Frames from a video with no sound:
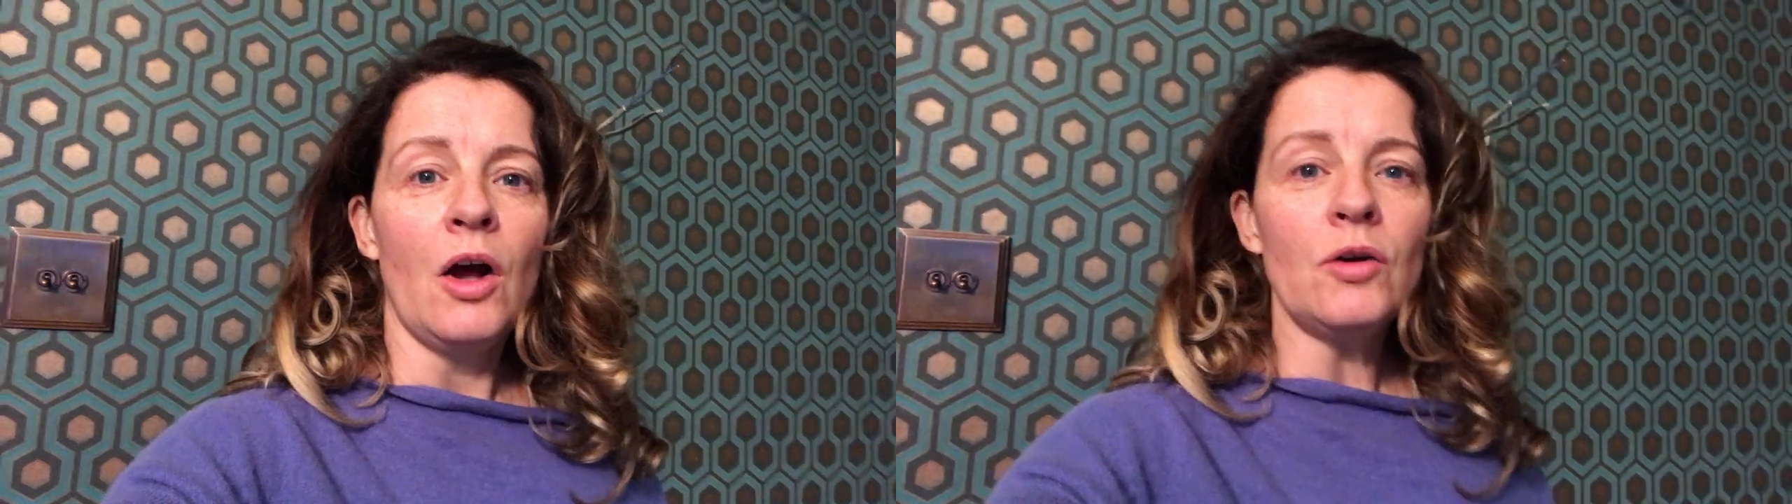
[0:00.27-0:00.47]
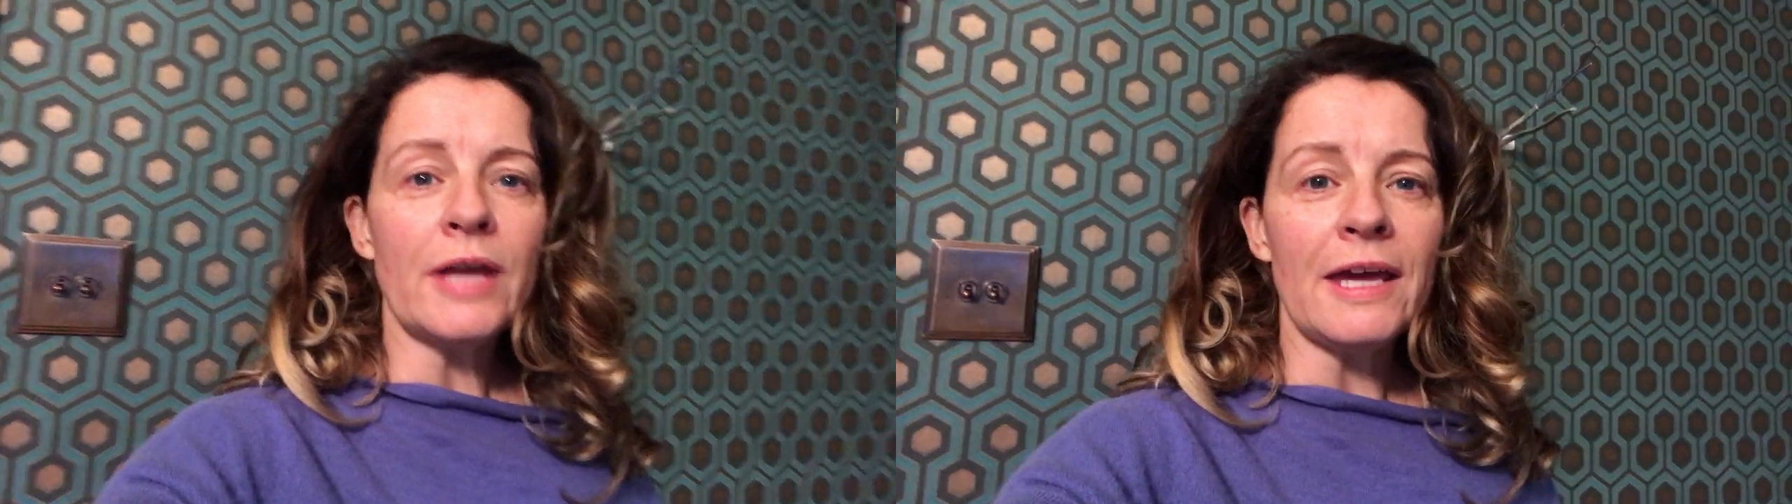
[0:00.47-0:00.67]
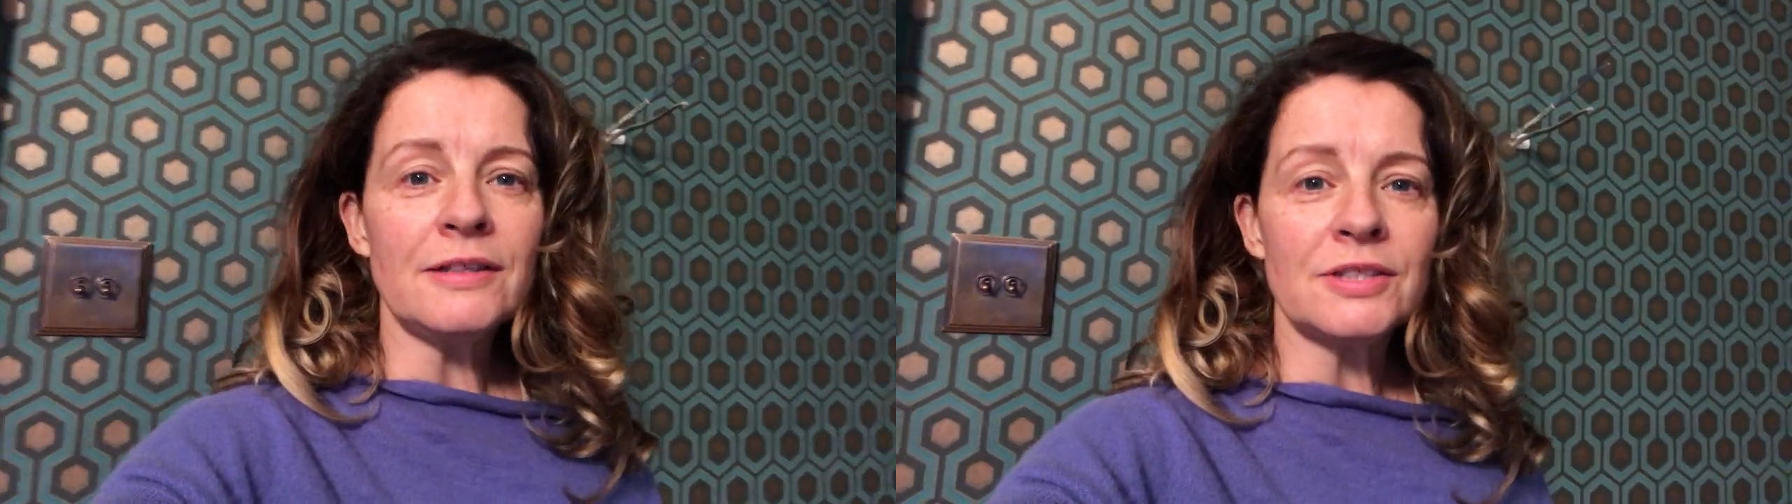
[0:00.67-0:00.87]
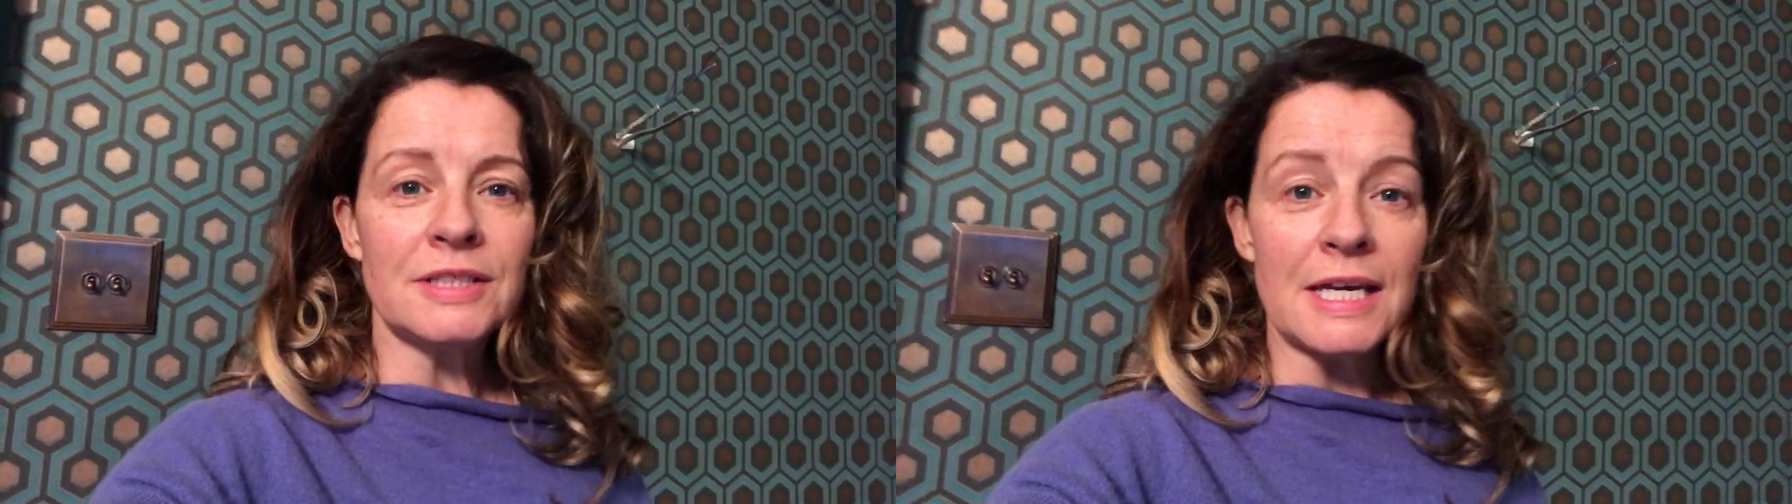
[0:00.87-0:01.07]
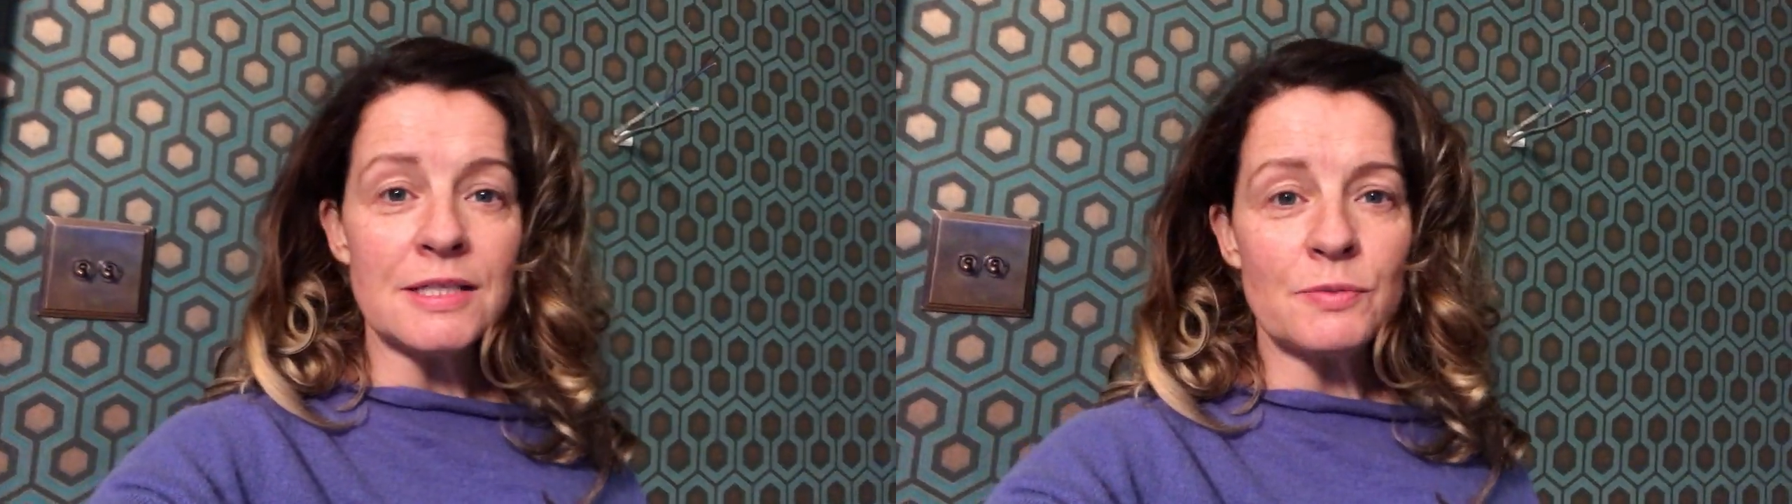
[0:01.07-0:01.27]
Okay,
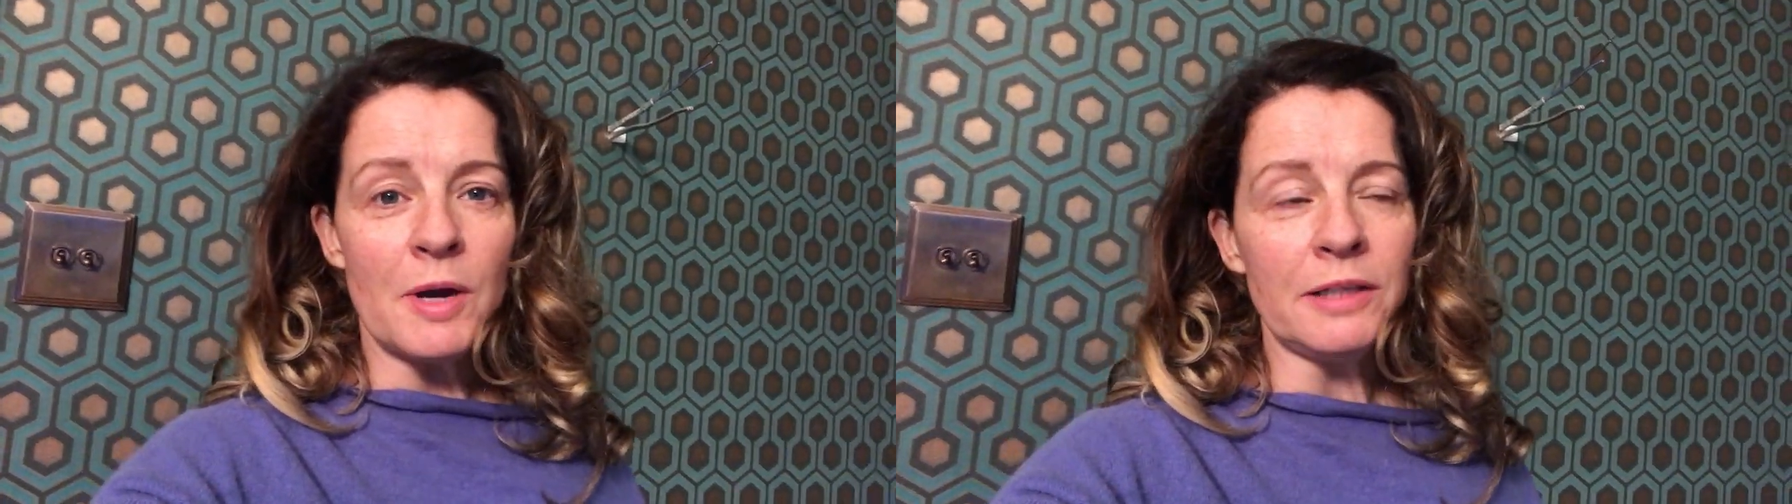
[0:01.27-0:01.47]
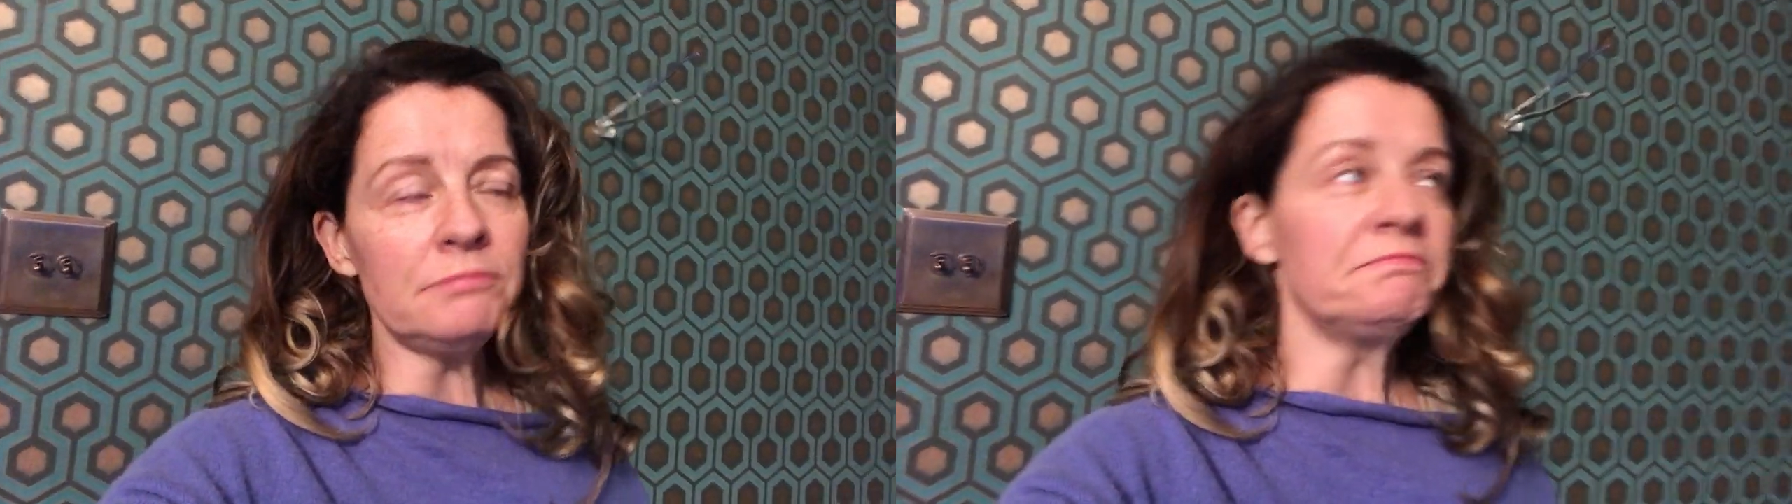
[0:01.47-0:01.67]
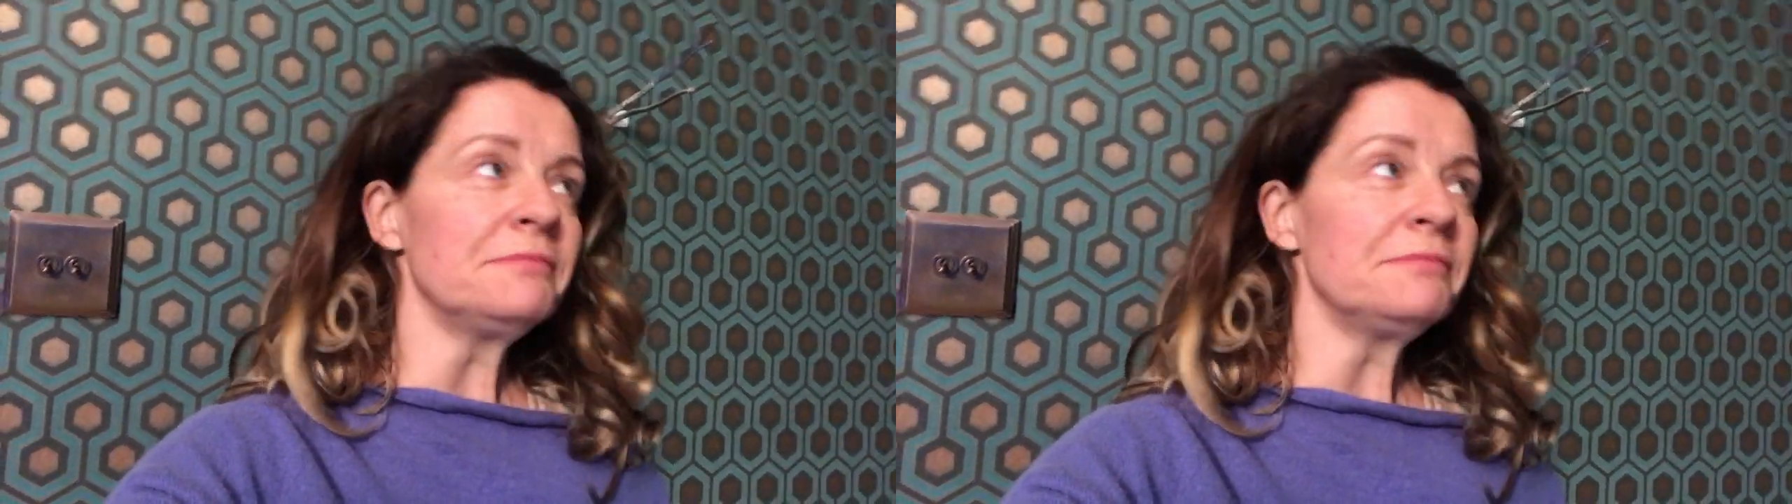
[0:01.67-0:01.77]
today's one